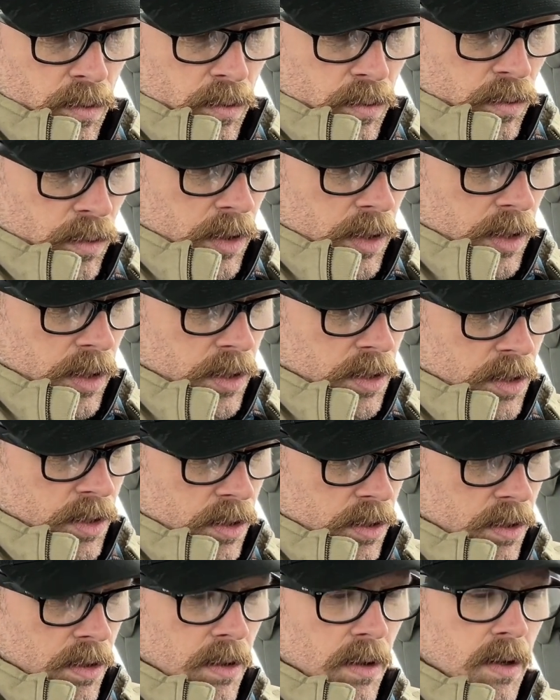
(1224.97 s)
we're going to
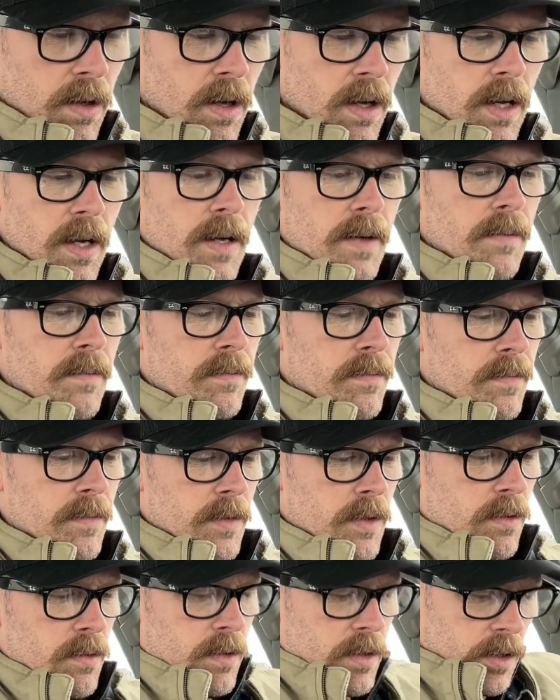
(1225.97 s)
turn on.
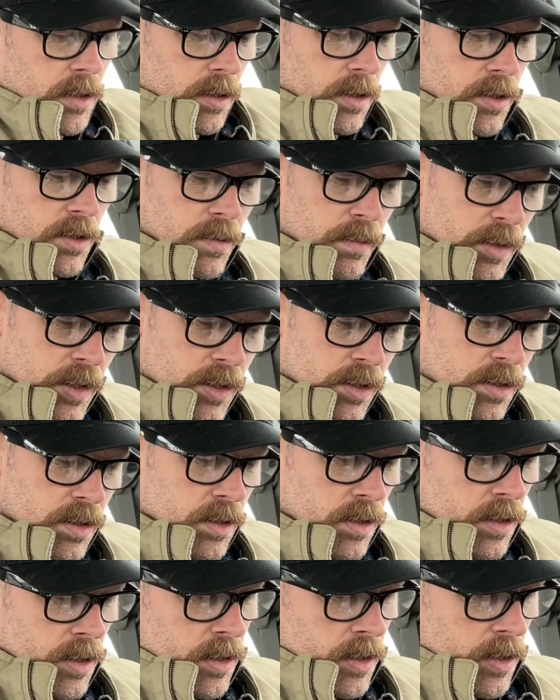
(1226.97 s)
Oh gosh, let me
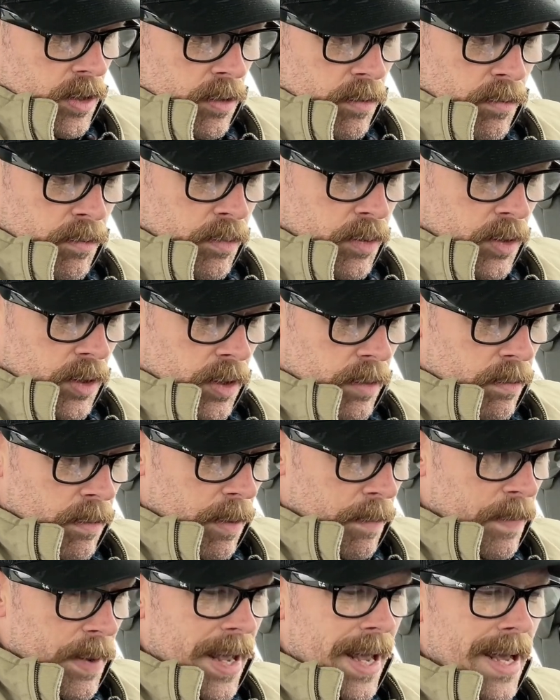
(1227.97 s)
put in my
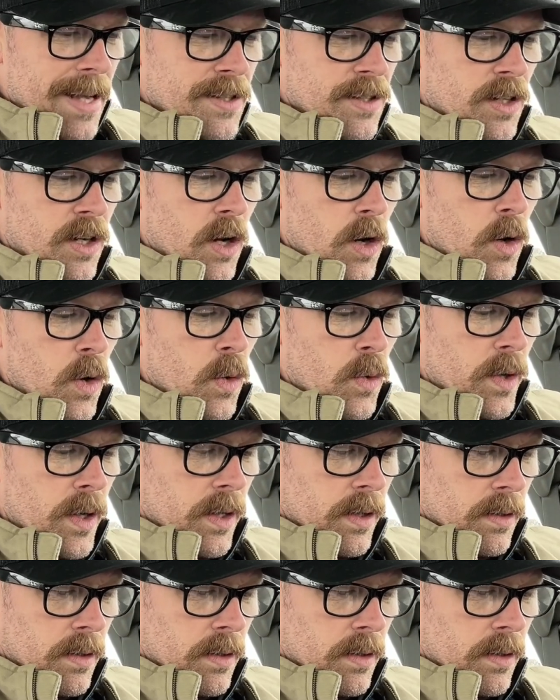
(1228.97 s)
passcode.